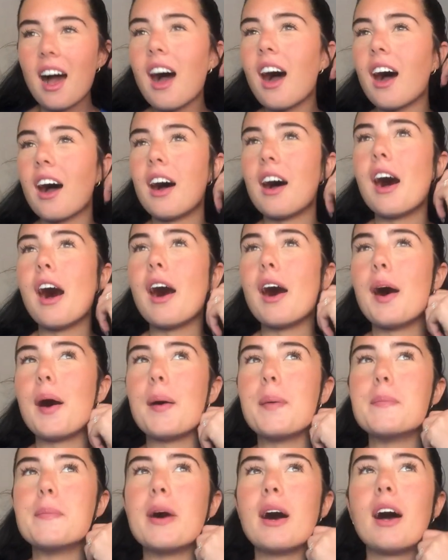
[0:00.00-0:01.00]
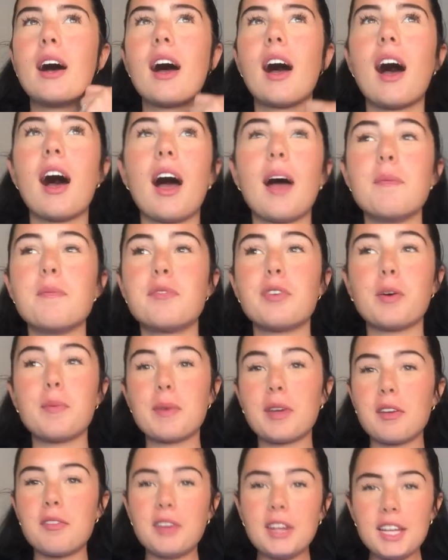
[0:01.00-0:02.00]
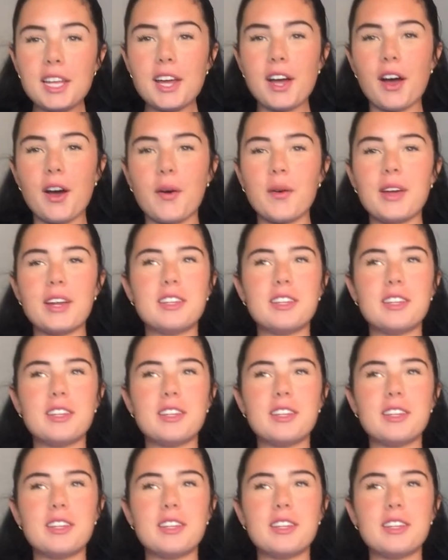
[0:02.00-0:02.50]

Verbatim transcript: Um, I'm filming a video.